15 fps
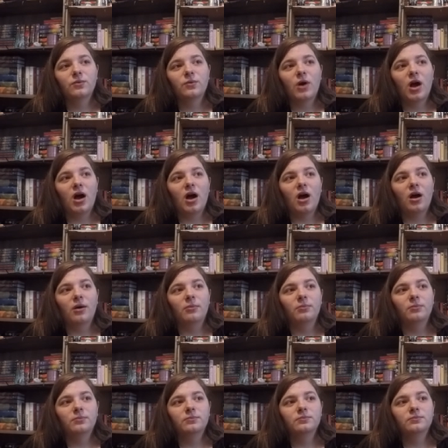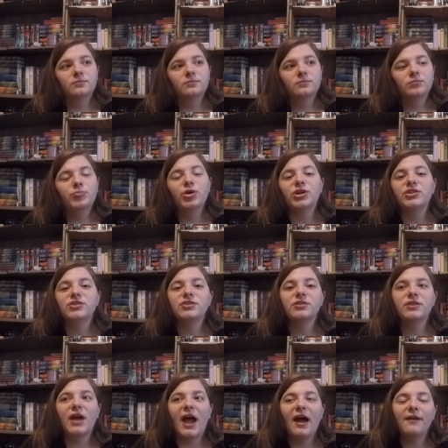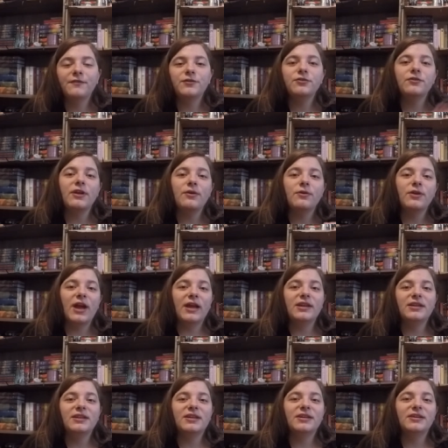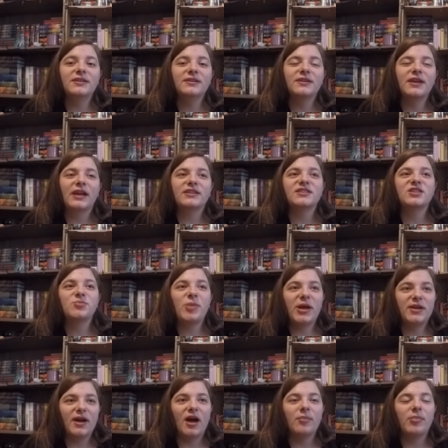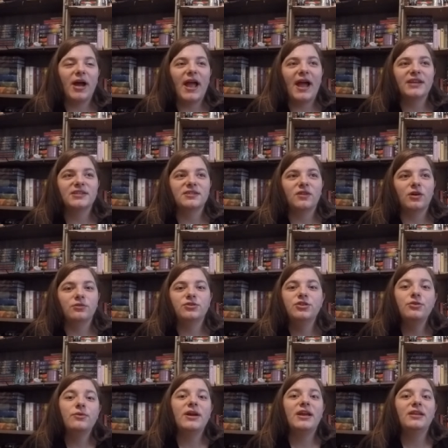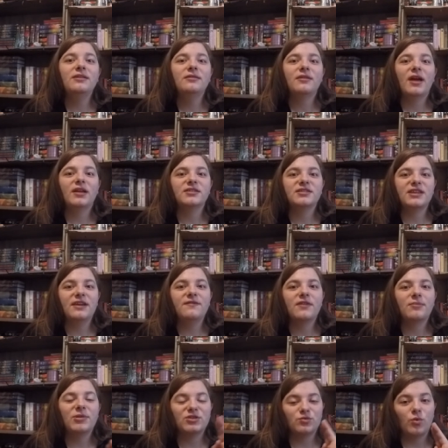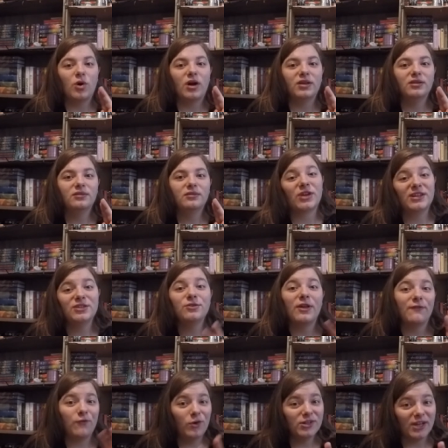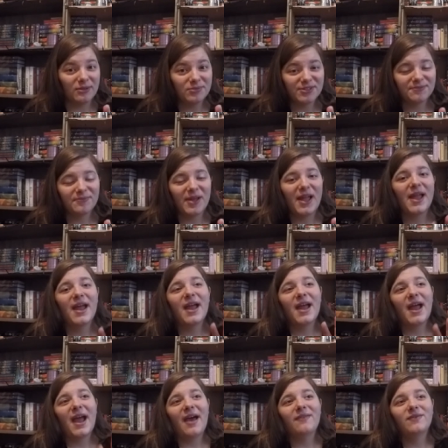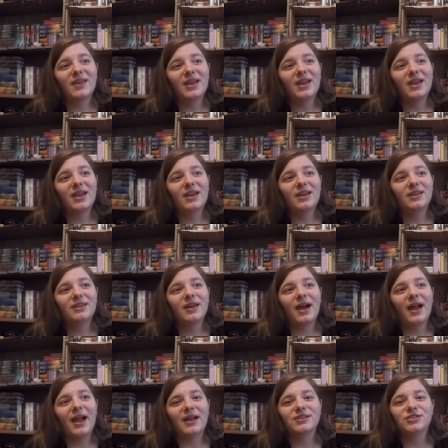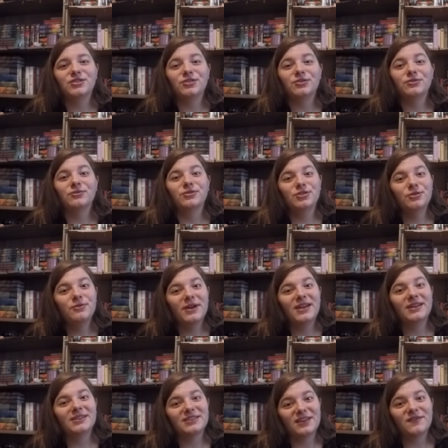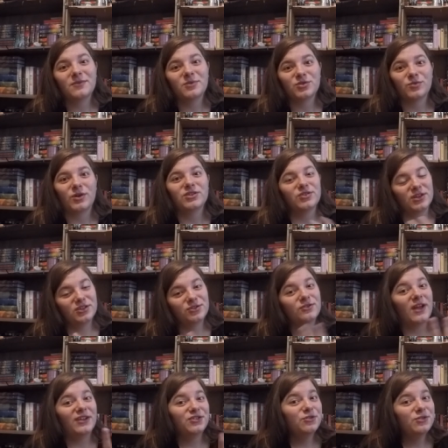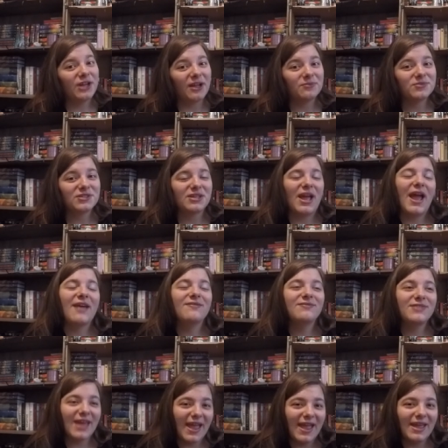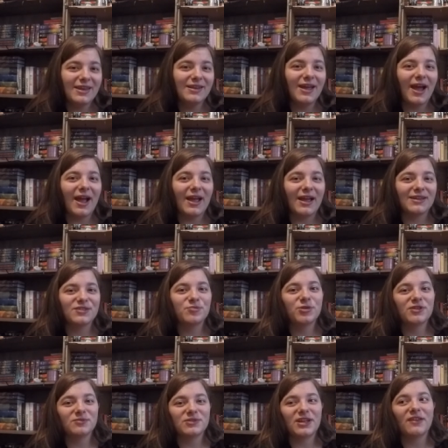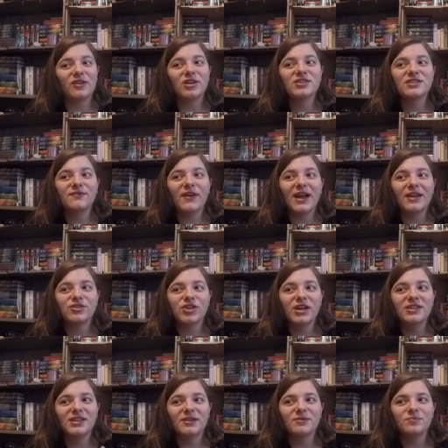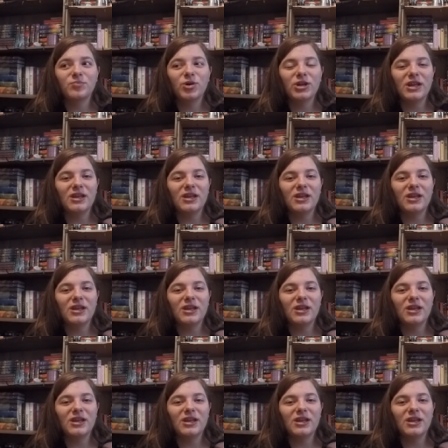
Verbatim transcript: um, put, after they were edited and sped up, I had to load two in and save them as one. I had to do that four times. And then I had to do two in and save them as one, so I had to do that two times. And then I had to put them together, because if I tried to put